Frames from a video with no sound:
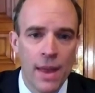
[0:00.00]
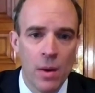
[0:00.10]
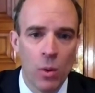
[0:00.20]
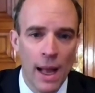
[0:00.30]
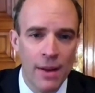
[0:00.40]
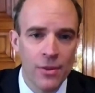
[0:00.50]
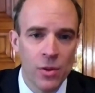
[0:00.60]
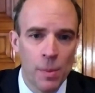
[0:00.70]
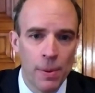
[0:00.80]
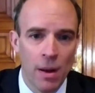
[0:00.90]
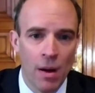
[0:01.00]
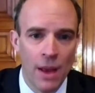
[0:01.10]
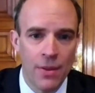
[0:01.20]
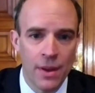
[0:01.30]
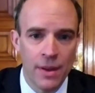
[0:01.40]
They will have to
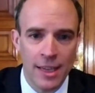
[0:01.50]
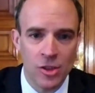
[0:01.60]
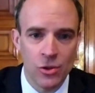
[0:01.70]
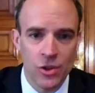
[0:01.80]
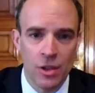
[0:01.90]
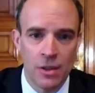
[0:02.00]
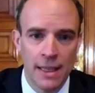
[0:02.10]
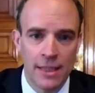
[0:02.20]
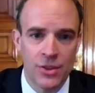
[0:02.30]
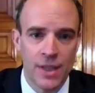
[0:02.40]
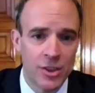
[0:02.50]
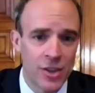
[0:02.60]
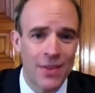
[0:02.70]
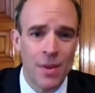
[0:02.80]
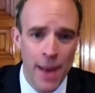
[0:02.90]
apply the national security legislation
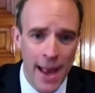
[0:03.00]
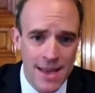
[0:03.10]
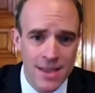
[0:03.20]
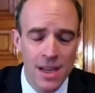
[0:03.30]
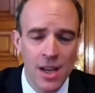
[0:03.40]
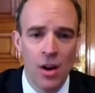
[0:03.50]
at the behest